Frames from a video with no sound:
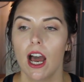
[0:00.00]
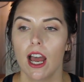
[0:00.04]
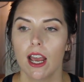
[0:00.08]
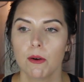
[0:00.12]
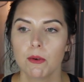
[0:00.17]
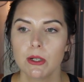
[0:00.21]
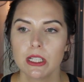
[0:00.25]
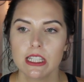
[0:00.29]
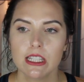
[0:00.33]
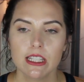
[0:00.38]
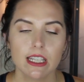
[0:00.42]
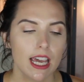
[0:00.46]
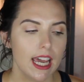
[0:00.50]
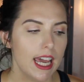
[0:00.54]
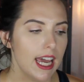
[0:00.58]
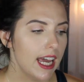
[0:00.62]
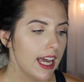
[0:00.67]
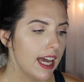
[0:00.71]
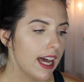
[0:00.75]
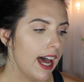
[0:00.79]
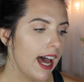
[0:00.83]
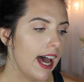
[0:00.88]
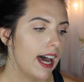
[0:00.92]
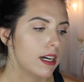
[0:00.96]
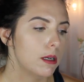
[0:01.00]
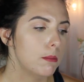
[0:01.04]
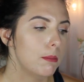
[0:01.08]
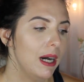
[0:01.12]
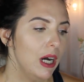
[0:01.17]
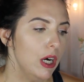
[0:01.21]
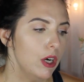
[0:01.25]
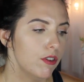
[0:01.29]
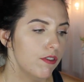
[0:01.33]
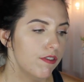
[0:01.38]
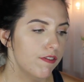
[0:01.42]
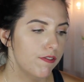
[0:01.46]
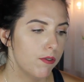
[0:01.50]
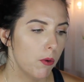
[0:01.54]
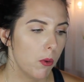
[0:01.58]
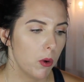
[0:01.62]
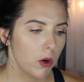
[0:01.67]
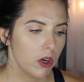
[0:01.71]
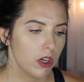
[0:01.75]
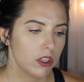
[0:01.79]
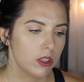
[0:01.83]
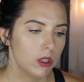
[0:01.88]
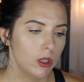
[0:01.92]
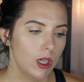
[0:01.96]
I would say at about
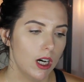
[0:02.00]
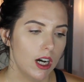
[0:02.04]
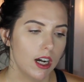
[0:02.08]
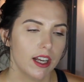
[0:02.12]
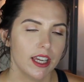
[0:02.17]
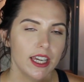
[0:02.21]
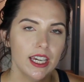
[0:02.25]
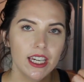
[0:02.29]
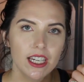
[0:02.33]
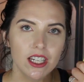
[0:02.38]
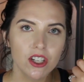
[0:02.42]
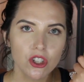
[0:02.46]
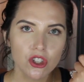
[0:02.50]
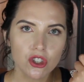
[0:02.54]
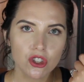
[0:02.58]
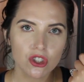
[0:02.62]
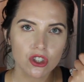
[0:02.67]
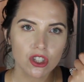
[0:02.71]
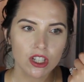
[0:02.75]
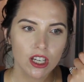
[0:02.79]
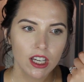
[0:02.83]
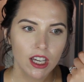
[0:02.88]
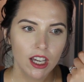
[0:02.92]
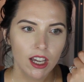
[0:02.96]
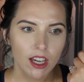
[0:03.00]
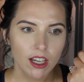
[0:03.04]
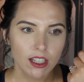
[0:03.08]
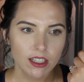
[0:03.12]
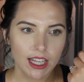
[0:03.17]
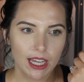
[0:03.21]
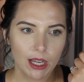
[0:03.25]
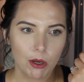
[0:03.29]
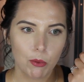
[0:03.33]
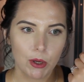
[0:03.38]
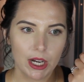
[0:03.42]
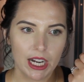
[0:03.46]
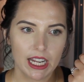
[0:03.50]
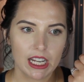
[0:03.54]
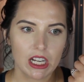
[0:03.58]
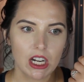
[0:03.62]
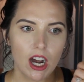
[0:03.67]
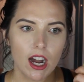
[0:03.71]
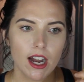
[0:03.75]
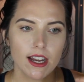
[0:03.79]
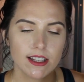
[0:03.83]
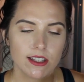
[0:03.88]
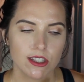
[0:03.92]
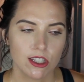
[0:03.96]
four o'clock ish, like when I
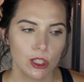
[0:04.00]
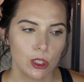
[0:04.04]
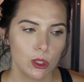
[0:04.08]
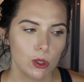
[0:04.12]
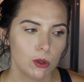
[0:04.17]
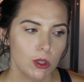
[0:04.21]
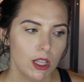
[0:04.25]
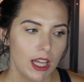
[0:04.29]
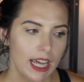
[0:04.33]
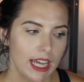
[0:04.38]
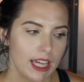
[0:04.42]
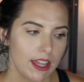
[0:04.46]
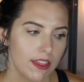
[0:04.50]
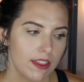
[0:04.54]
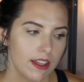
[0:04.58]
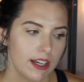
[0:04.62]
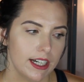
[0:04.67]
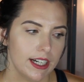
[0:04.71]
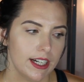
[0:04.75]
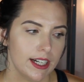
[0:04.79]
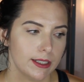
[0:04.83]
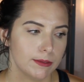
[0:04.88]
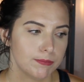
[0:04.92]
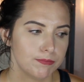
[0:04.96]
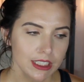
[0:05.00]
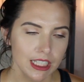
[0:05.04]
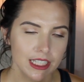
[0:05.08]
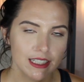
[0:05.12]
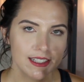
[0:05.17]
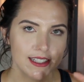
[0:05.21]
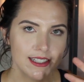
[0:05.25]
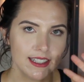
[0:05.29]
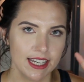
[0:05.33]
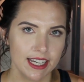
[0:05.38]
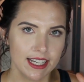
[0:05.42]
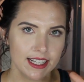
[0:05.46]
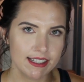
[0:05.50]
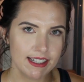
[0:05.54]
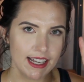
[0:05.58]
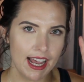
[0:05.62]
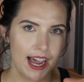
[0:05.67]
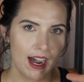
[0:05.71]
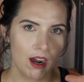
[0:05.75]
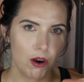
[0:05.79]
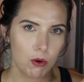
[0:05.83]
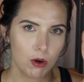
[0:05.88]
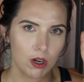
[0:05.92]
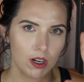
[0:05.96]
got into like the six
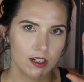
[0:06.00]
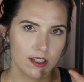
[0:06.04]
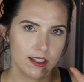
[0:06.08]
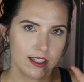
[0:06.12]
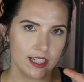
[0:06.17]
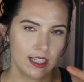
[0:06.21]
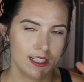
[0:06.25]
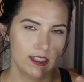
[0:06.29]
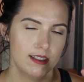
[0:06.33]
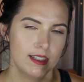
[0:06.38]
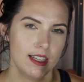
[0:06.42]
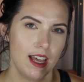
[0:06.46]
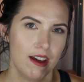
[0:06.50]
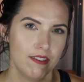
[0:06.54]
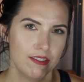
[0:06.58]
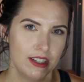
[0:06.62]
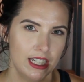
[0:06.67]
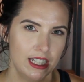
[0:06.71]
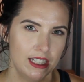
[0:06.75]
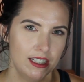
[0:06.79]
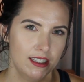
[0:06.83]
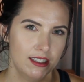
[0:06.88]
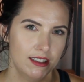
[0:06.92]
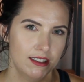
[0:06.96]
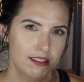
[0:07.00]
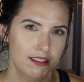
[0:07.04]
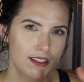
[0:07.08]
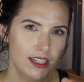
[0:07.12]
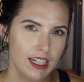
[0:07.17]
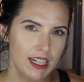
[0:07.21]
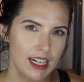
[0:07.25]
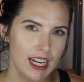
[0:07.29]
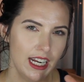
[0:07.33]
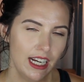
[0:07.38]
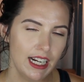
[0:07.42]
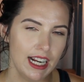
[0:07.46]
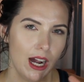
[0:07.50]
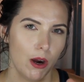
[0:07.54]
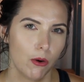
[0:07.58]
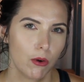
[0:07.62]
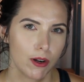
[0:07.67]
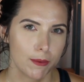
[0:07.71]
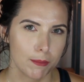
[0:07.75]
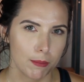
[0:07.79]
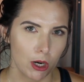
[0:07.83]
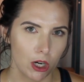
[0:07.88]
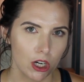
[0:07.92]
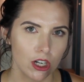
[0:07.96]
hour, six, seven, eight
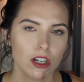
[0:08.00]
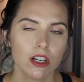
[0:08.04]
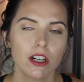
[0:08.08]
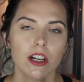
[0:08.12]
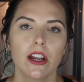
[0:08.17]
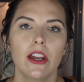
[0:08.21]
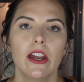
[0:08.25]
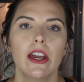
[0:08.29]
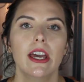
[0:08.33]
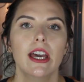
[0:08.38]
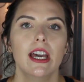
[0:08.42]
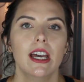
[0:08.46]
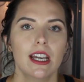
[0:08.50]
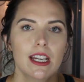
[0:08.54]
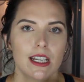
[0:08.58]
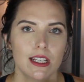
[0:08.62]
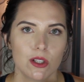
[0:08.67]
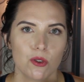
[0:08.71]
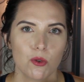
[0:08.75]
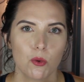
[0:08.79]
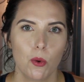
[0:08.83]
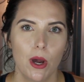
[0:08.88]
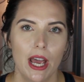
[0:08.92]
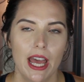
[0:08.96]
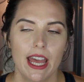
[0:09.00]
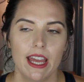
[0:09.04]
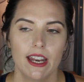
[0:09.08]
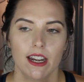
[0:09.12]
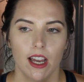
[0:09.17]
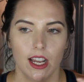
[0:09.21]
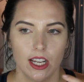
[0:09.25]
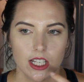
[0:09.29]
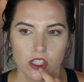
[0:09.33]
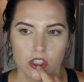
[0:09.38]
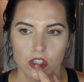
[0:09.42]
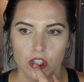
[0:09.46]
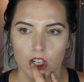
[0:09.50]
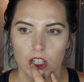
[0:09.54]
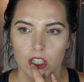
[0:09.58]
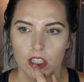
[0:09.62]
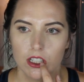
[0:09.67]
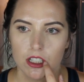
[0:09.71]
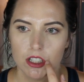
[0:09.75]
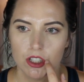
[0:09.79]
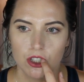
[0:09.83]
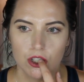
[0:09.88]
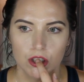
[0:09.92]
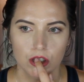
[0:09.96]
hour mark is when I
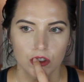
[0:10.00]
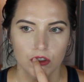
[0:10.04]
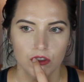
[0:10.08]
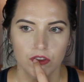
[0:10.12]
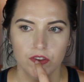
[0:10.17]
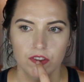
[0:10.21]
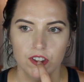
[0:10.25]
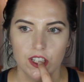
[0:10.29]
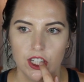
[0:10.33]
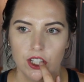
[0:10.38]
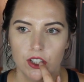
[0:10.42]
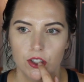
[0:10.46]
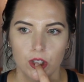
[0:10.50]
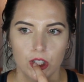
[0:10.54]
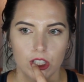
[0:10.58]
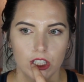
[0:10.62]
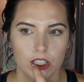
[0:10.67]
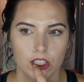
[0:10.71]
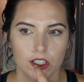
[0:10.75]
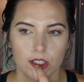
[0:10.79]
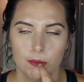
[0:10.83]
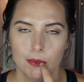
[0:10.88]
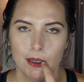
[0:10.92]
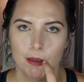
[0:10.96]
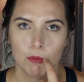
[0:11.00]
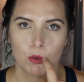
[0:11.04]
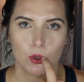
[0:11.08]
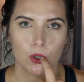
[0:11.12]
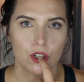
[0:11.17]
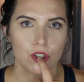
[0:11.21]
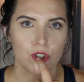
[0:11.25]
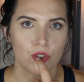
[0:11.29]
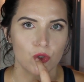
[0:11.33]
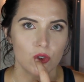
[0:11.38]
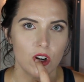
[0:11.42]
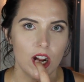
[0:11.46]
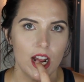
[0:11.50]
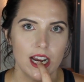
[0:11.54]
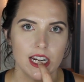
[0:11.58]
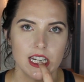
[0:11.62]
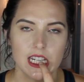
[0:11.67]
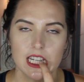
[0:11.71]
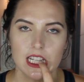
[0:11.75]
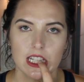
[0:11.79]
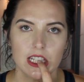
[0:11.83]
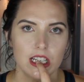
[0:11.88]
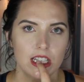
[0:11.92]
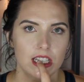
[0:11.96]
started to feel a little bit more
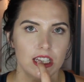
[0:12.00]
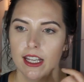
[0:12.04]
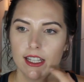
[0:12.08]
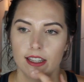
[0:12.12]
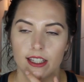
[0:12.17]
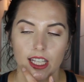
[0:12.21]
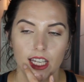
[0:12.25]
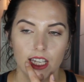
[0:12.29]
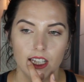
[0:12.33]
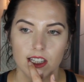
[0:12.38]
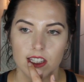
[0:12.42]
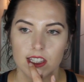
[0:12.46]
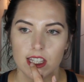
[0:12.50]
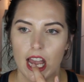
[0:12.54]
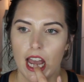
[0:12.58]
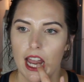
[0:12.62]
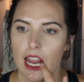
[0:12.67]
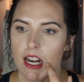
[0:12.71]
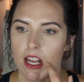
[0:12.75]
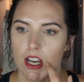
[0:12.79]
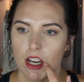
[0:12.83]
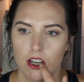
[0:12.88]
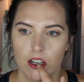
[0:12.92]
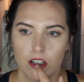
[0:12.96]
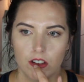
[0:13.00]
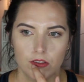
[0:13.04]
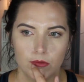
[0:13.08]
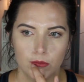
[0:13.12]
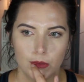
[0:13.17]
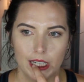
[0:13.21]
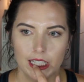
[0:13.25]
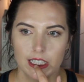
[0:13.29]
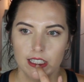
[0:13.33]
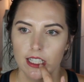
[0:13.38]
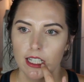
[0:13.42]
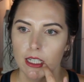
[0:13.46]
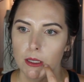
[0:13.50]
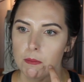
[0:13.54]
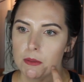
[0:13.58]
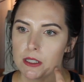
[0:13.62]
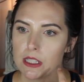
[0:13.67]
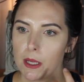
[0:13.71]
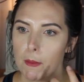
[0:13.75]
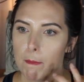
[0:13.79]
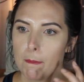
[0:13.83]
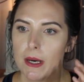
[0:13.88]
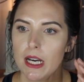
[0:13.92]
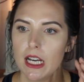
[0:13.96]
dryness on in the inside of my
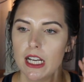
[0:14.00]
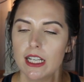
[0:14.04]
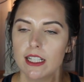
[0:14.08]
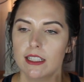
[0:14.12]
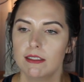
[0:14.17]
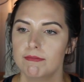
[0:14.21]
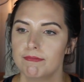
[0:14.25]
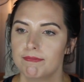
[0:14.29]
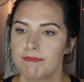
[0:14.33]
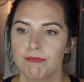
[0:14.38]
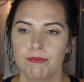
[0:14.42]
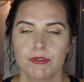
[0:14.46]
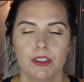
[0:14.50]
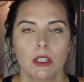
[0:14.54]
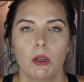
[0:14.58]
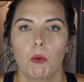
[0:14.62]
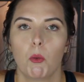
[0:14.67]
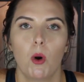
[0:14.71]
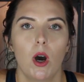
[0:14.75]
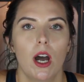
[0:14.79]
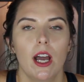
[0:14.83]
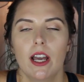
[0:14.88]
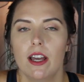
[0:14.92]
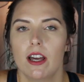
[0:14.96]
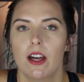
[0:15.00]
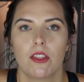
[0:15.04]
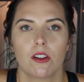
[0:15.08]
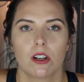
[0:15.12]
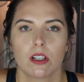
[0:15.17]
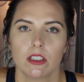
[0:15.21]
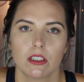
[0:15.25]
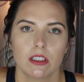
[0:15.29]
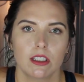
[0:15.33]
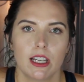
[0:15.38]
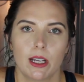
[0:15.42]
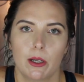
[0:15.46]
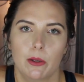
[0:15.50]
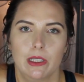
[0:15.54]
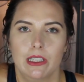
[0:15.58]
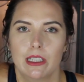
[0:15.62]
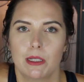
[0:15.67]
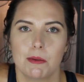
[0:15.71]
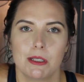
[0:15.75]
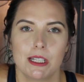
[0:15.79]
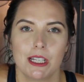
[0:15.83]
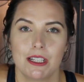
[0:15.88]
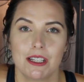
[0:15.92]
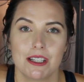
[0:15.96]
lips, but what other liquid
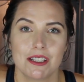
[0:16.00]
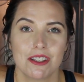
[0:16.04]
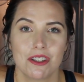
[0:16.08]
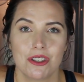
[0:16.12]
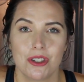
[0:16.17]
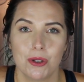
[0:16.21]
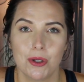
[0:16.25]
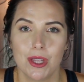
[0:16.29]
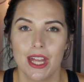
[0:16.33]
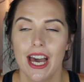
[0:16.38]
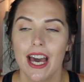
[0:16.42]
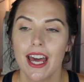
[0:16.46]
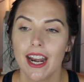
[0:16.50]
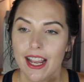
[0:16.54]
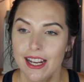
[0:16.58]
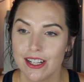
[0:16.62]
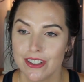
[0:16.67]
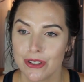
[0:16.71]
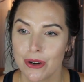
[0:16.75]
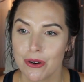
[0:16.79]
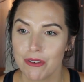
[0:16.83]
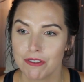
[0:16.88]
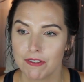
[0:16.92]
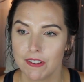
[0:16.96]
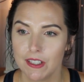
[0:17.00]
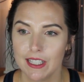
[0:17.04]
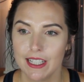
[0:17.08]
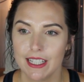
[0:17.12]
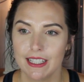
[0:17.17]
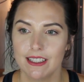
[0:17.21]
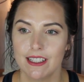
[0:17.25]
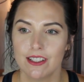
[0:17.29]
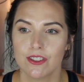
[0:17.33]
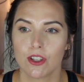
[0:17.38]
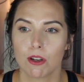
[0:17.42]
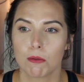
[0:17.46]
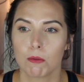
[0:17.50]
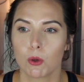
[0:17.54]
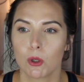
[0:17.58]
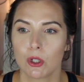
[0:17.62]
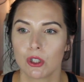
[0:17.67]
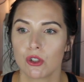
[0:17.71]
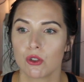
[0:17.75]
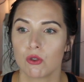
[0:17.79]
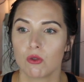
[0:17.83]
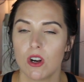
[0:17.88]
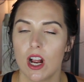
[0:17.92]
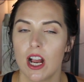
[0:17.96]
lipstick doesn't do that. I don't feel like these are
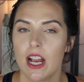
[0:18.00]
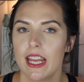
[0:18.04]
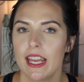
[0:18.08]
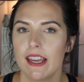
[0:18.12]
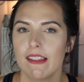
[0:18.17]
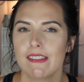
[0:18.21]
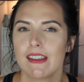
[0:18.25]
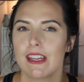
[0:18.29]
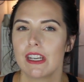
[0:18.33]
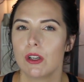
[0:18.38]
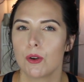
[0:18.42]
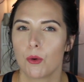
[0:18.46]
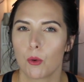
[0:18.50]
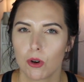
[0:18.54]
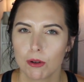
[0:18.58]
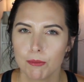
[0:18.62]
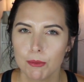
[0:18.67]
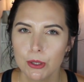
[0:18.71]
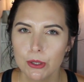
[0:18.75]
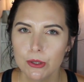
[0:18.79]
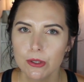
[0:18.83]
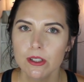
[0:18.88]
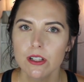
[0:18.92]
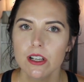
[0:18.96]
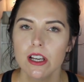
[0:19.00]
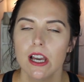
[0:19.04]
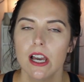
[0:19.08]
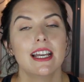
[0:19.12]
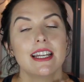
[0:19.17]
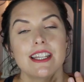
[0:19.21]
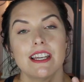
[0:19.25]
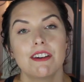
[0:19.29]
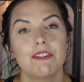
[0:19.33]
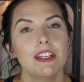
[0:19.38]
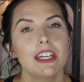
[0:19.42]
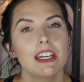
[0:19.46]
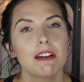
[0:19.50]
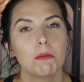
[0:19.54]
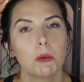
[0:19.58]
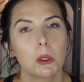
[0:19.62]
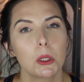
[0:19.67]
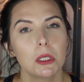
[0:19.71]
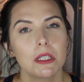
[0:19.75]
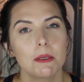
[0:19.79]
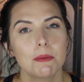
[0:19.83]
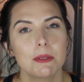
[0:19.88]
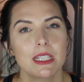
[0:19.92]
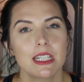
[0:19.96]
more drying than normal. I definitely have
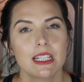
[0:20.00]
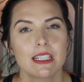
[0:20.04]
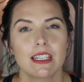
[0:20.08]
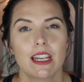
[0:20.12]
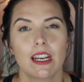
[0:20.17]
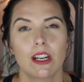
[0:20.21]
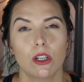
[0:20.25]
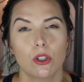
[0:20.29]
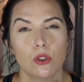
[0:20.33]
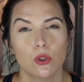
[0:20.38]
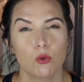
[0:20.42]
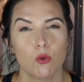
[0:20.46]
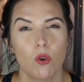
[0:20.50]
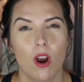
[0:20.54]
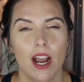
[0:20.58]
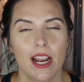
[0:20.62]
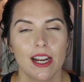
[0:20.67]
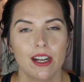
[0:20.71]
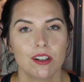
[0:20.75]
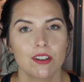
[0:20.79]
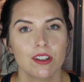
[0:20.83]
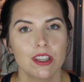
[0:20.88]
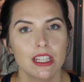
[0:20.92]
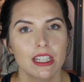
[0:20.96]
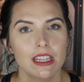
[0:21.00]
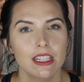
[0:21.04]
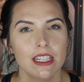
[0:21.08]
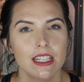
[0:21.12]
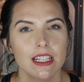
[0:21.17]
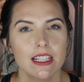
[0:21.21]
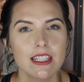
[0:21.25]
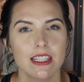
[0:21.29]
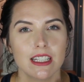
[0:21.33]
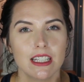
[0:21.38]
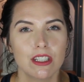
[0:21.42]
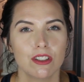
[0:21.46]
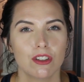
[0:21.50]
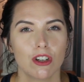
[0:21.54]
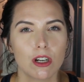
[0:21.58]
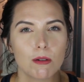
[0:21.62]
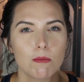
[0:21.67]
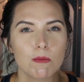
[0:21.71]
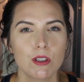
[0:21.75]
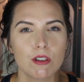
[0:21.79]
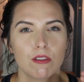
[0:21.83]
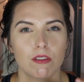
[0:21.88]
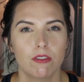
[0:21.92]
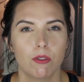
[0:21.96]
more lipsticks that are drier than this in
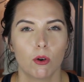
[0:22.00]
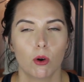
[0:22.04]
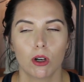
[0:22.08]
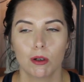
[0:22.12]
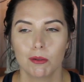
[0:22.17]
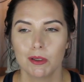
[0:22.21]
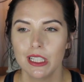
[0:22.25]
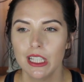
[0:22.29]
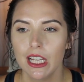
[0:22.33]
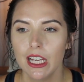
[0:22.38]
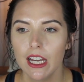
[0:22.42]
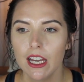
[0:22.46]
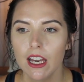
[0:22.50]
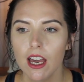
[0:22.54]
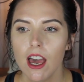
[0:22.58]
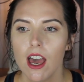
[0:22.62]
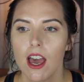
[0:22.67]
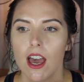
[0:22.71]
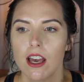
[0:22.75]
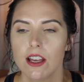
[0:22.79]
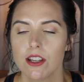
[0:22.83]
terms of formula.